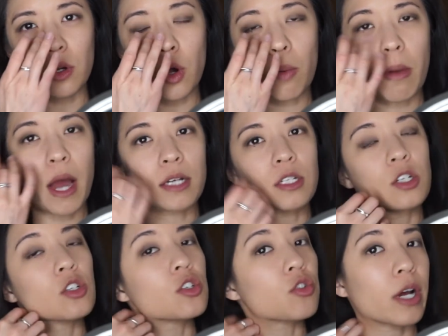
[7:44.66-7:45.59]
go back
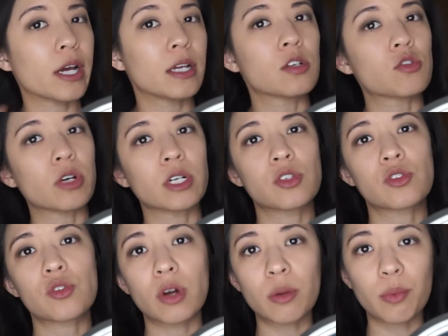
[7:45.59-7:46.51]
to trying
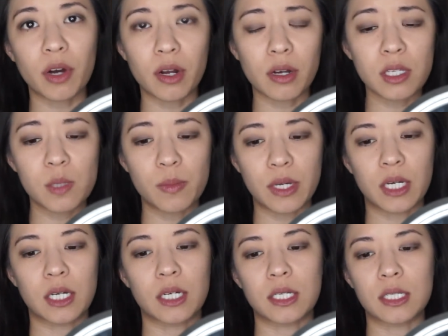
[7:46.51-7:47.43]
drugstore products
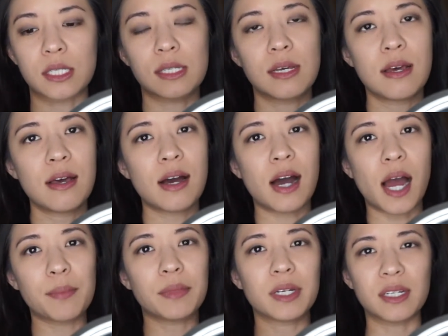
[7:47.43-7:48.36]
because
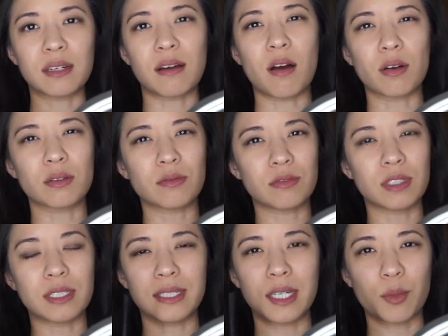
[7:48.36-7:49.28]
I'm like not
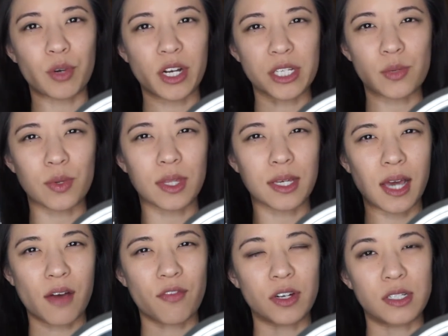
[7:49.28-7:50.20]
really impressed with the
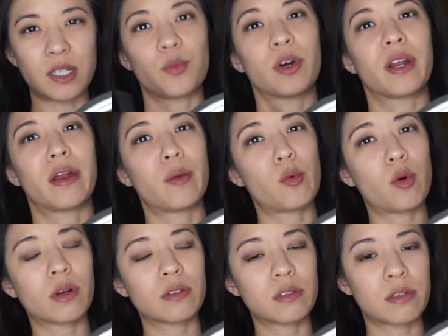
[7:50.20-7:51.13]
Kat Von D one
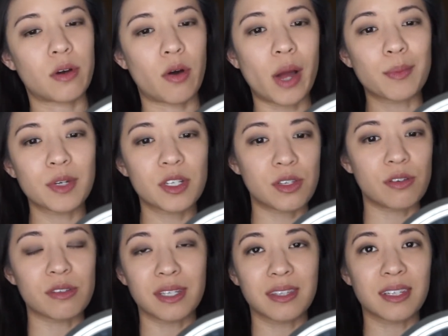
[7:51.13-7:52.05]
anymore. So I'm just
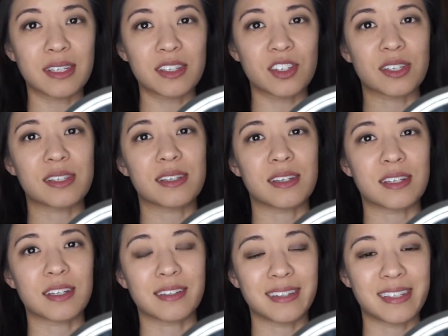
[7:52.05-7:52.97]
using this just
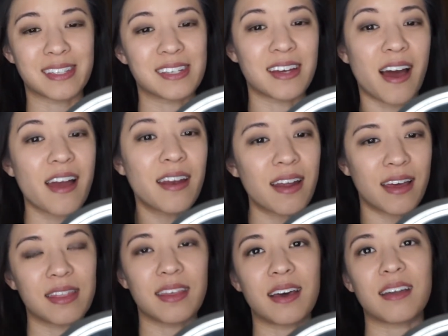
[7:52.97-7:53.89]
until it's done,
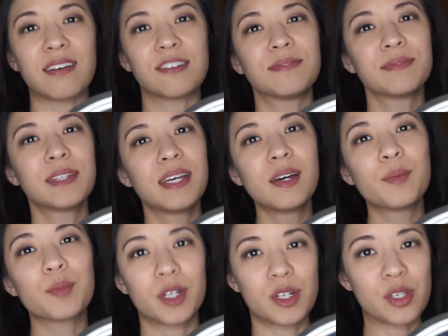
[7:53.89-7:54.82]
and then
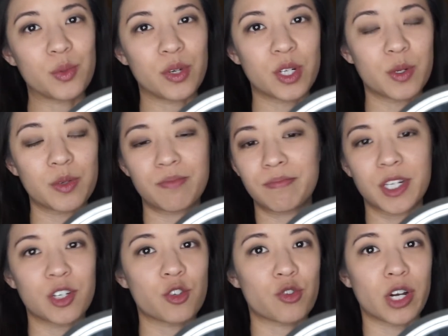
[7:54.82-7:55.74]
I'm gonna switch
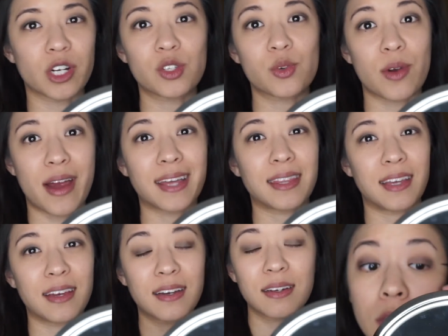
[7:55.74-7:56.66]
to drugstore, I
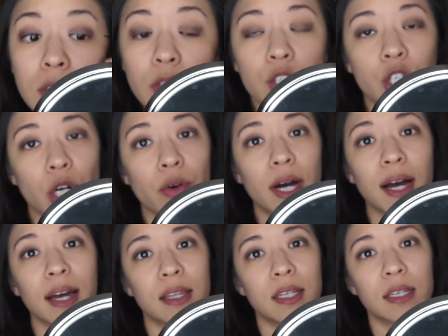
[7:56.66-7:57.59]
think. So JOAH,
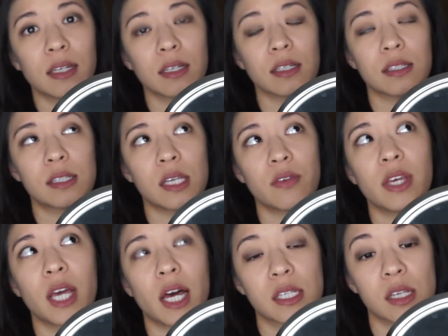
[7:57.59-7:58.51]
I think, is
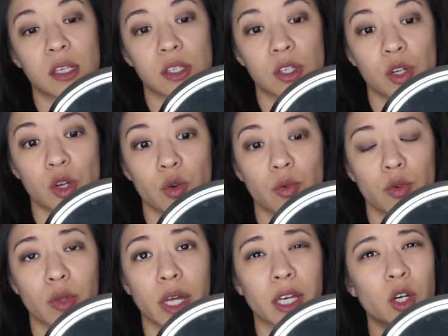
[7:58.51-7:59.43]
CVS's new
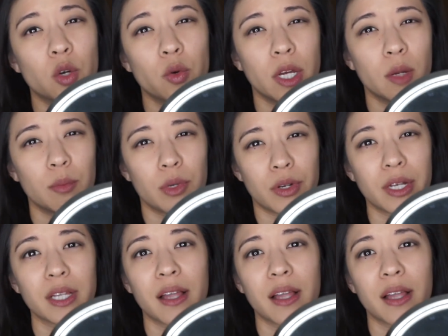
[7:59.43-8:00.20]
like Korean beauty